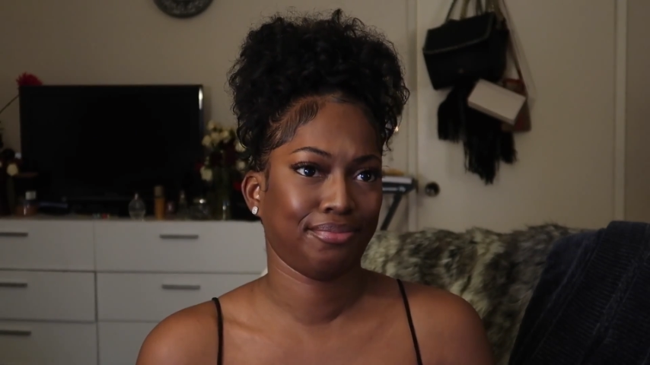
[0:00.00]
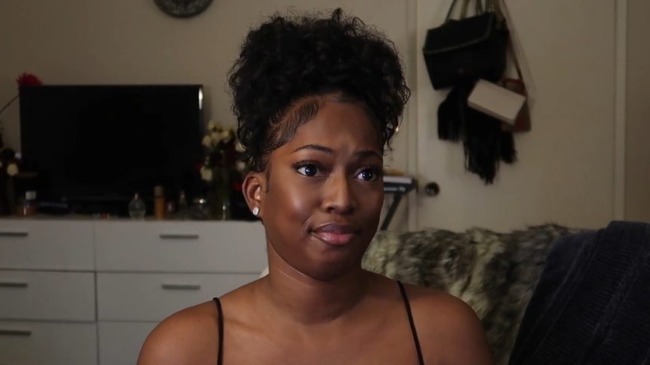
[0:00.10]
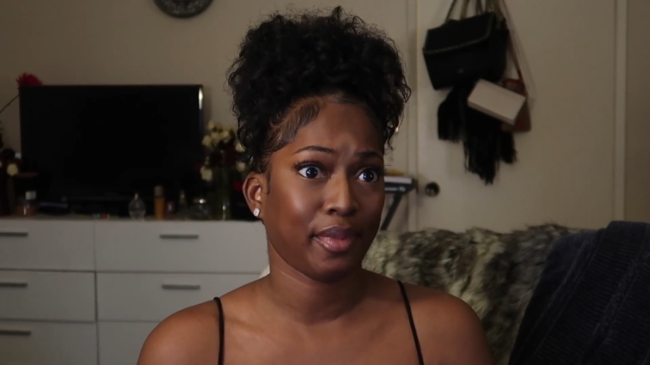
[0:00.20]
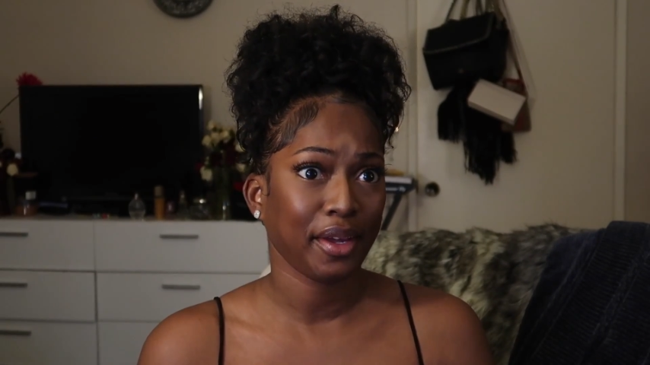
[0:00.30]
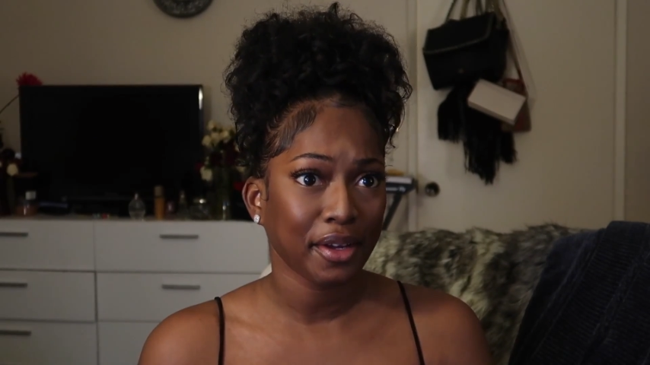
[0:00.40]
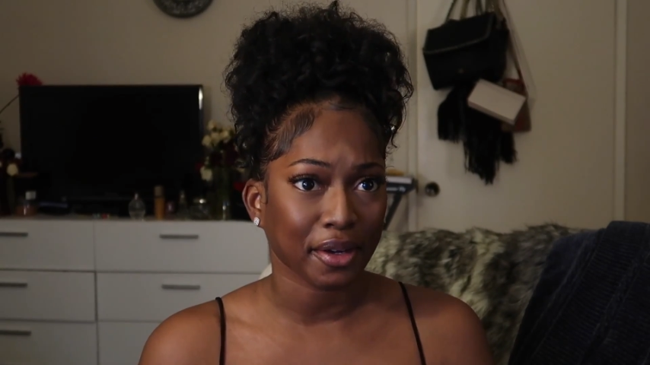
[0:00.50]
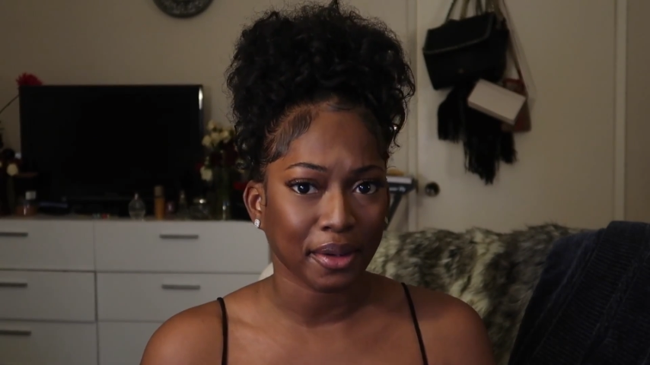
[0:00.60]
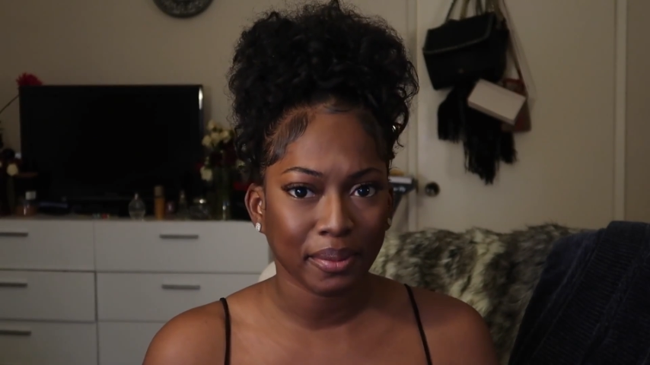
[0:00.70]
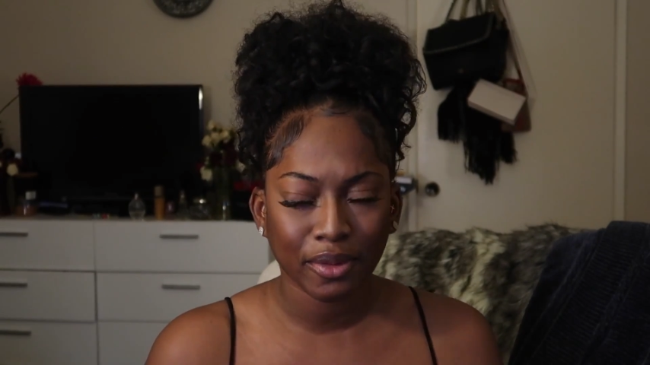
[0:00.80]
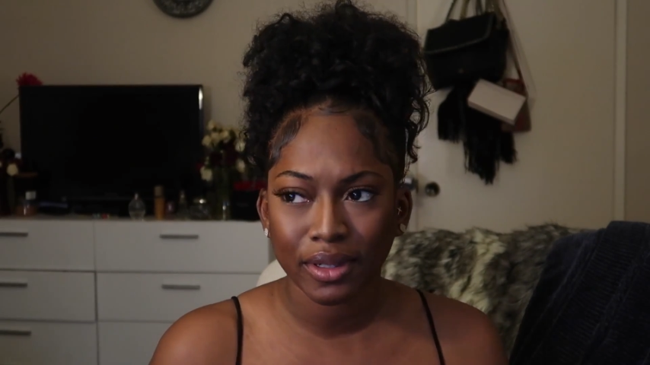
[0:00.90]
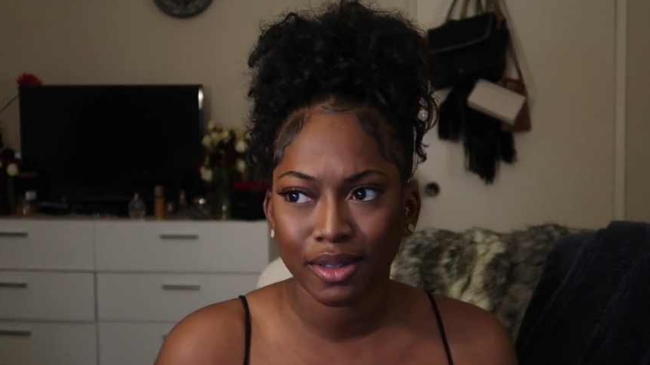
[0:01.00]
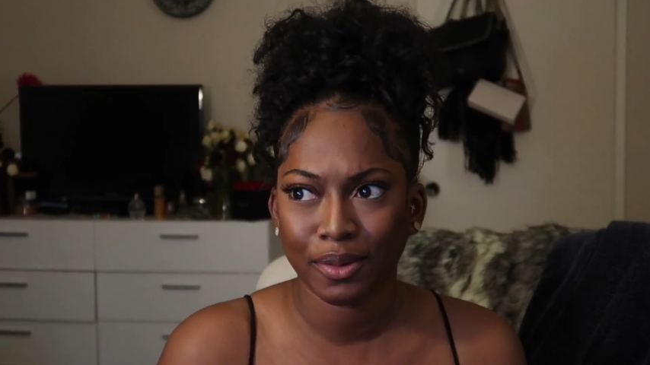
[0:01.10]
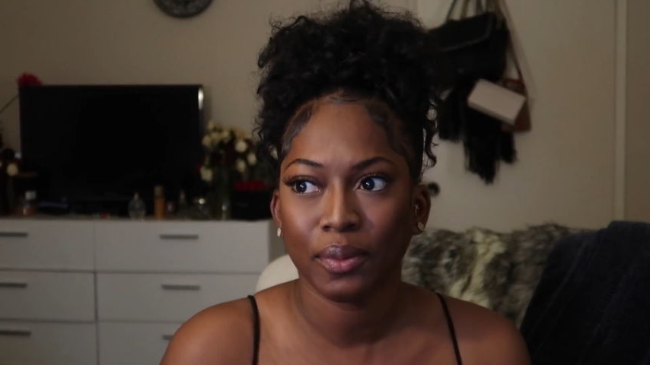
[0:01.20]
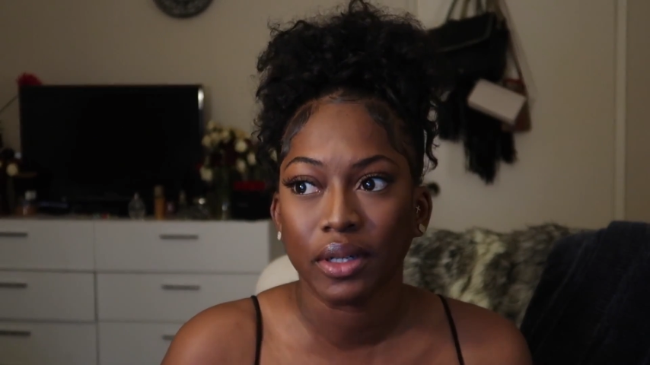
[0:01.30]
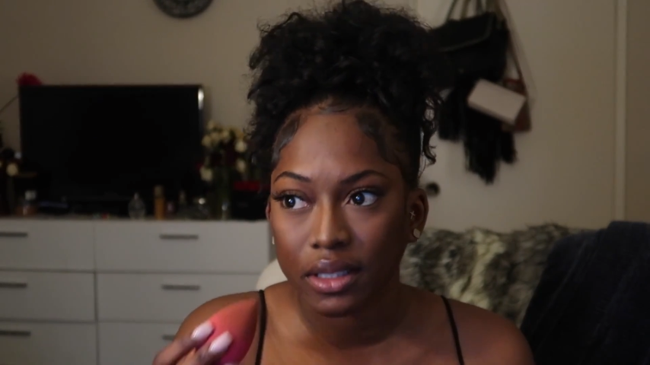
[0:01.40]
makeup what
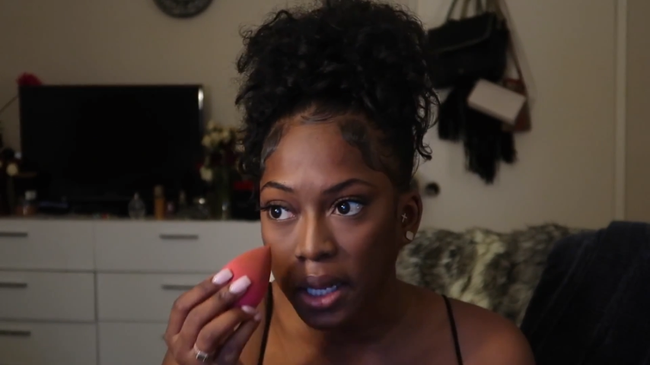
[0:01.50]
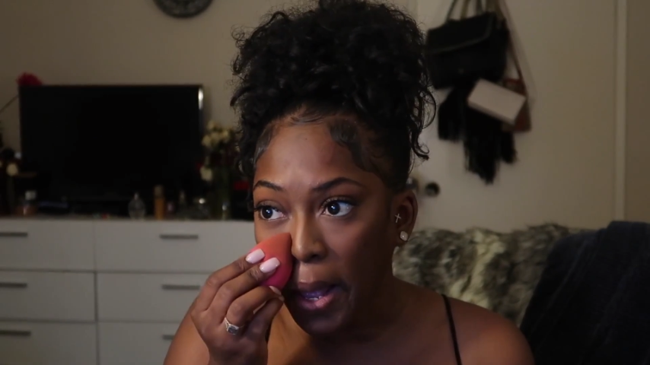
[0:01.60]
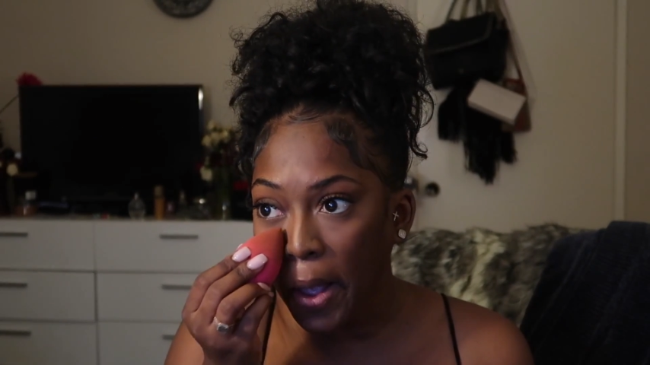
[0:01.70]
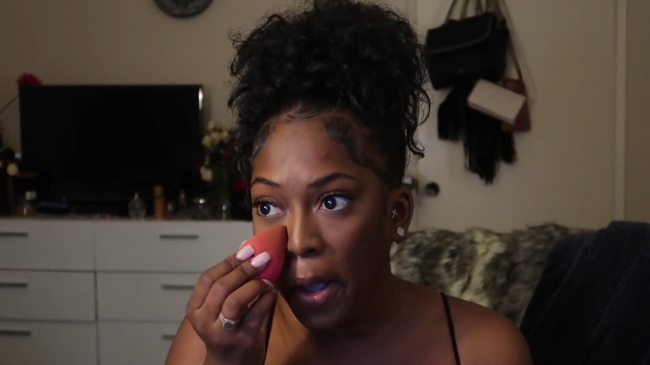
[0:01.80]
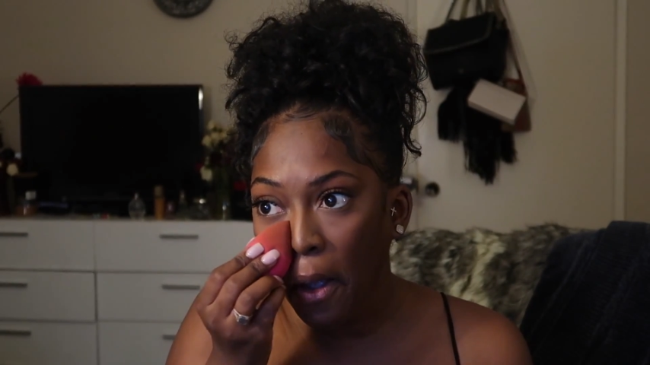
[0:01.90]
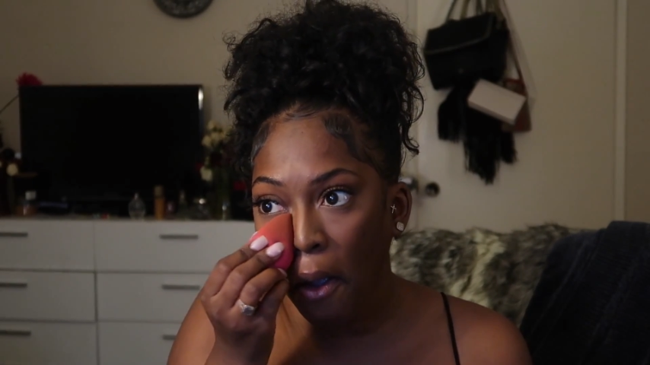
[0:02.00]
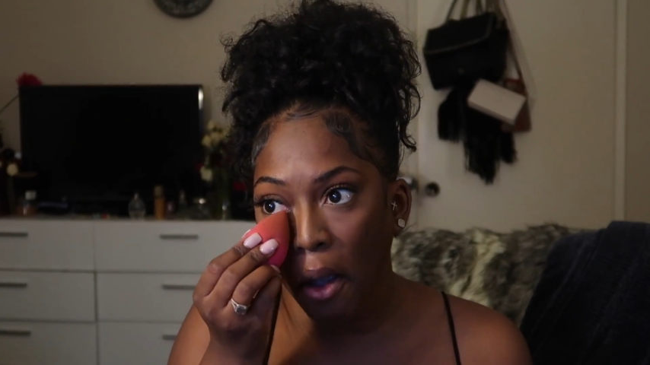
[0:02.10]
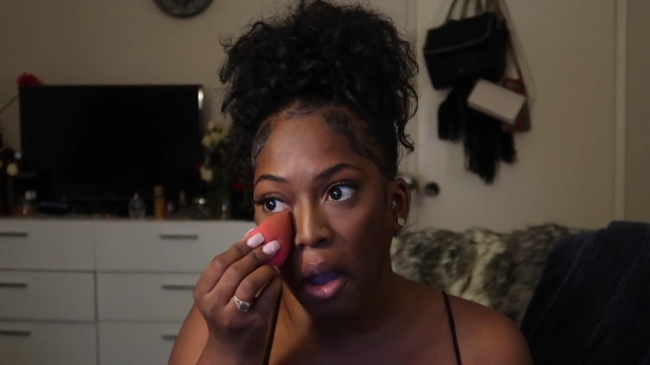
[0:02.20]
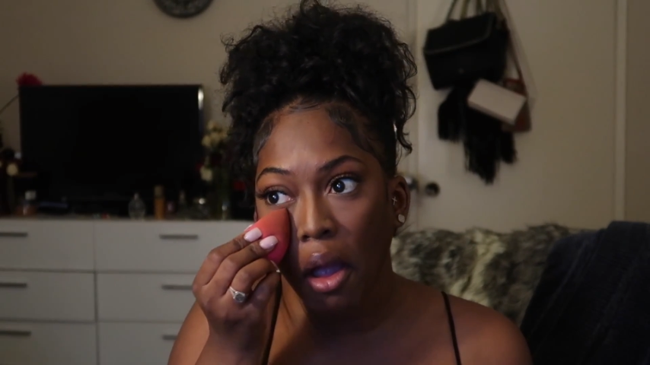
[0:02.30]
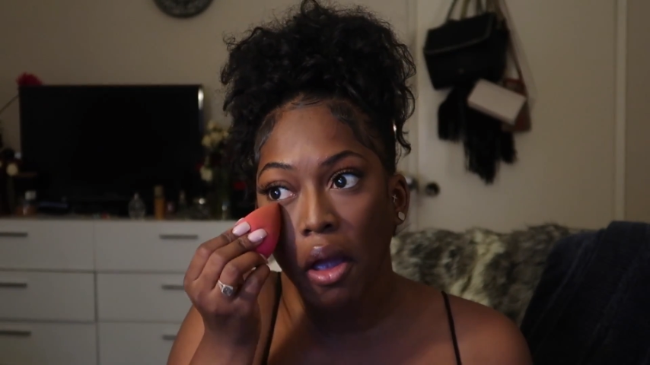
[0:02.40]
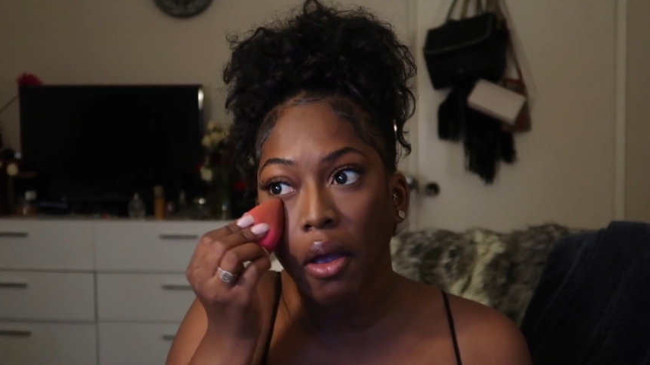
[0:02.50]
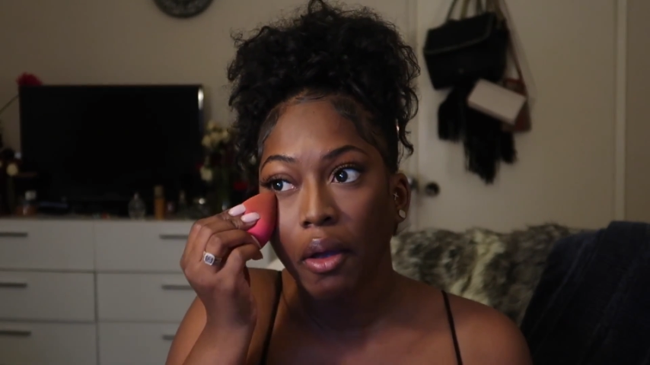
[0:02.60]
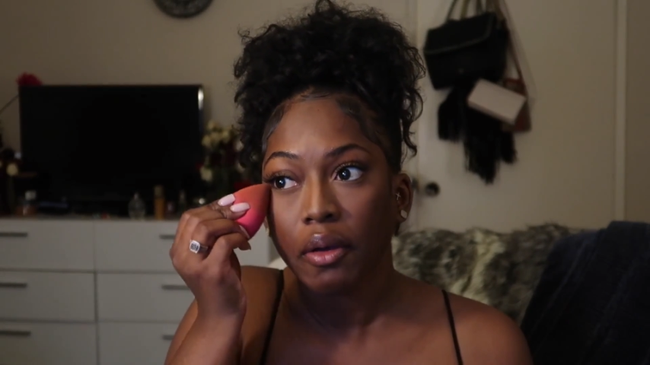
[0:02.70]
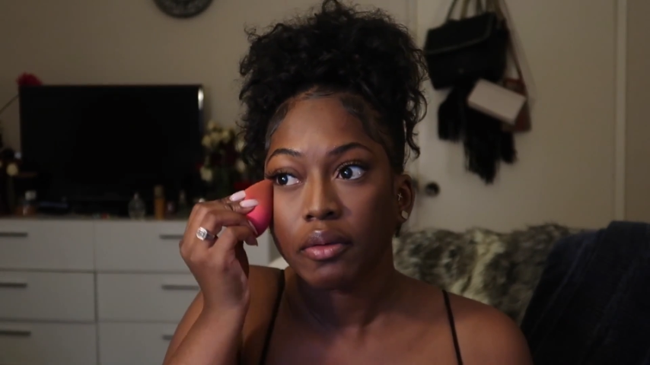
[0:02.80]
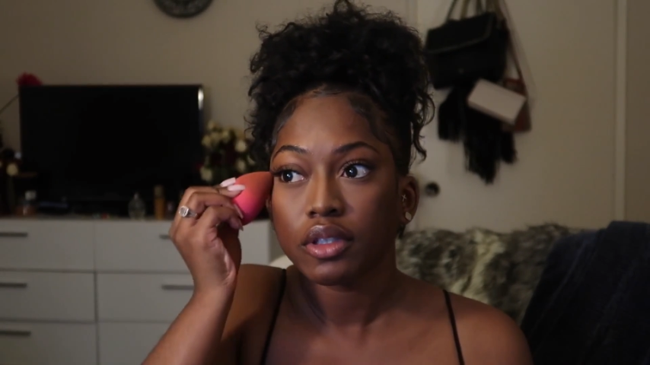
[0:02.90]
what is that
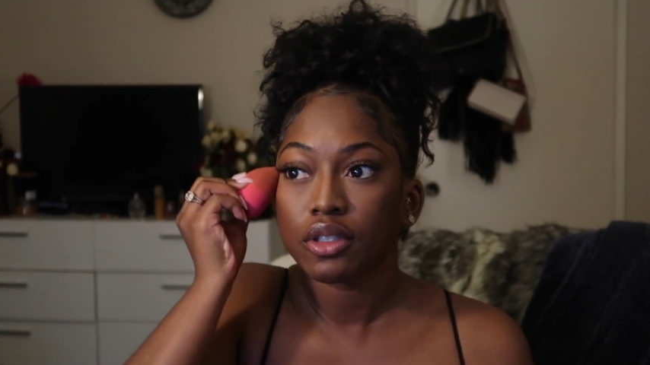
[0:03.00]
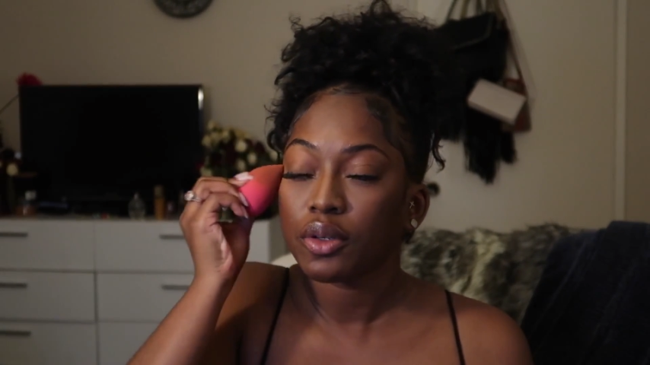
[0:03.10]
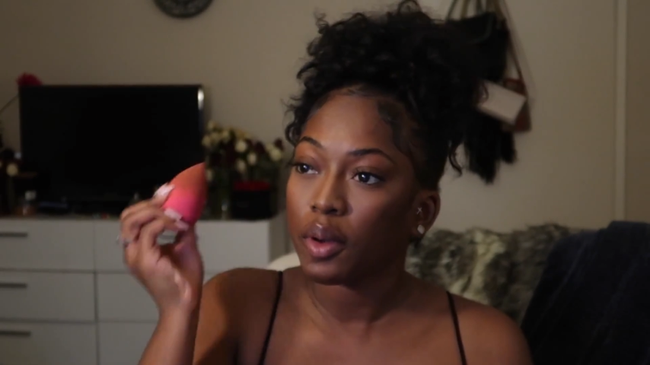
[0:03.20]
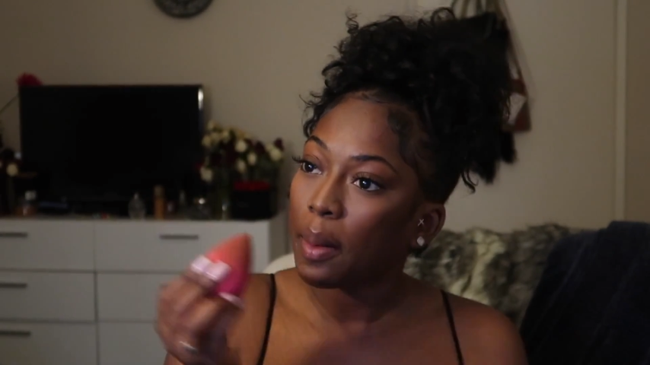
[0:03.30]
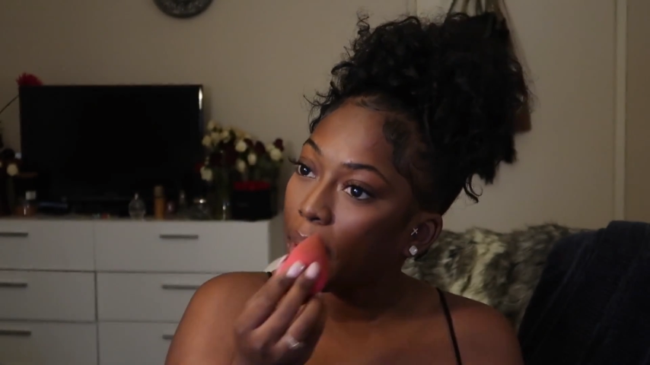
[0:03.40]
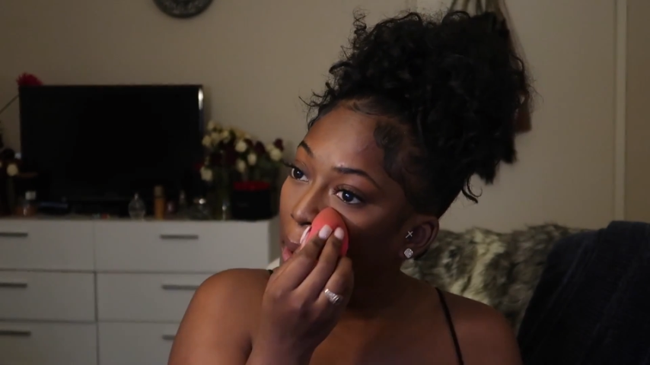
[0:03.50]
I'm just going